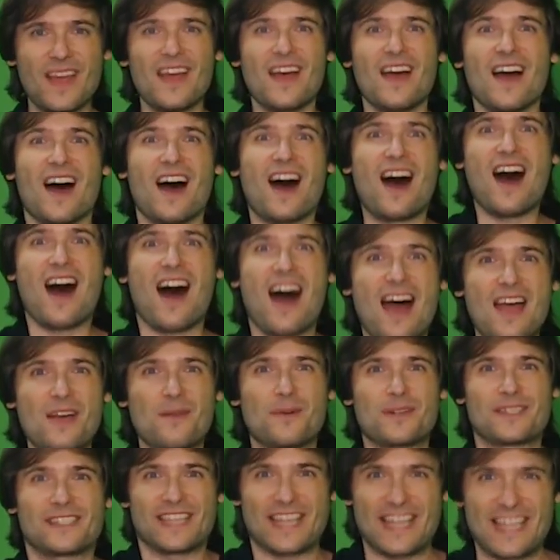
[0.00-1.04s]
I
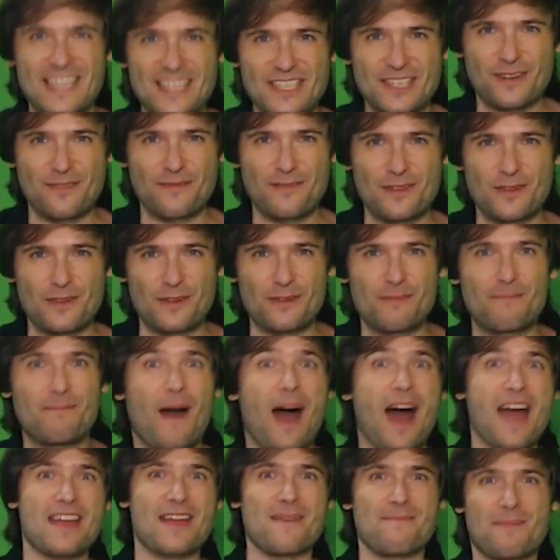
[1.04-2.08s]
was interviewed
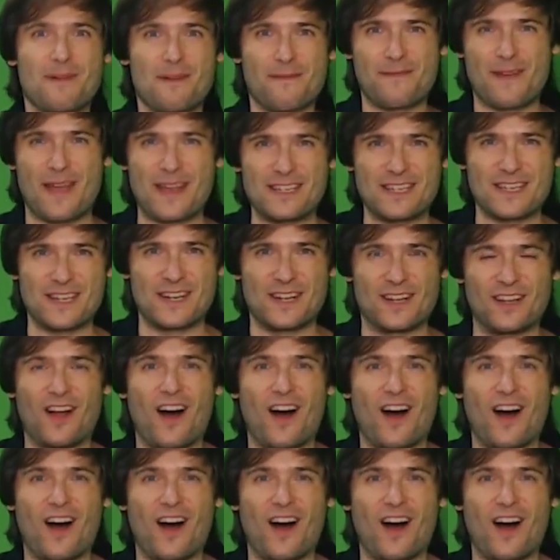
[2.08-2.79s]
by a professional